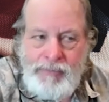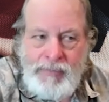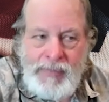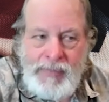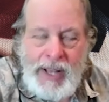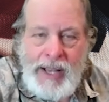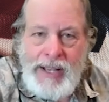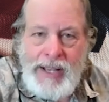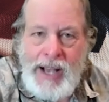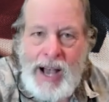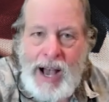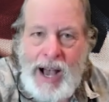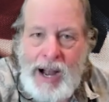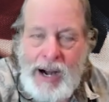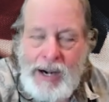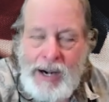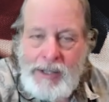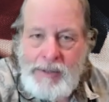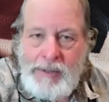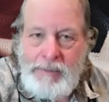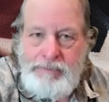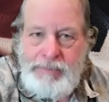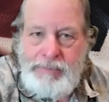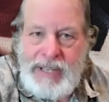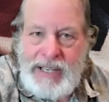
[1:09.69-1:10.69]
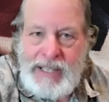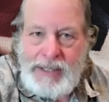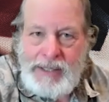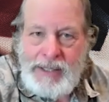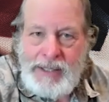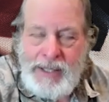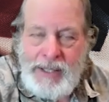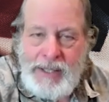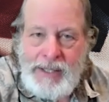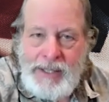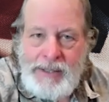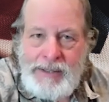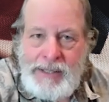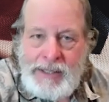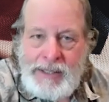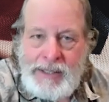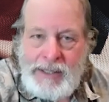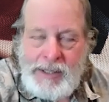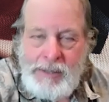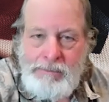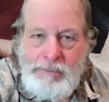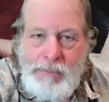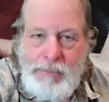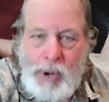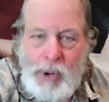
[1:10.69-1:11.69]
a heartbeat that
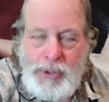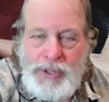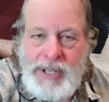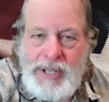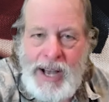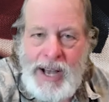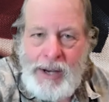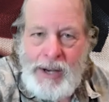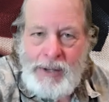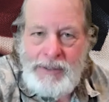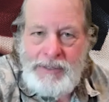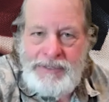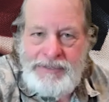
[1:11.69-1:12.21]
the Motown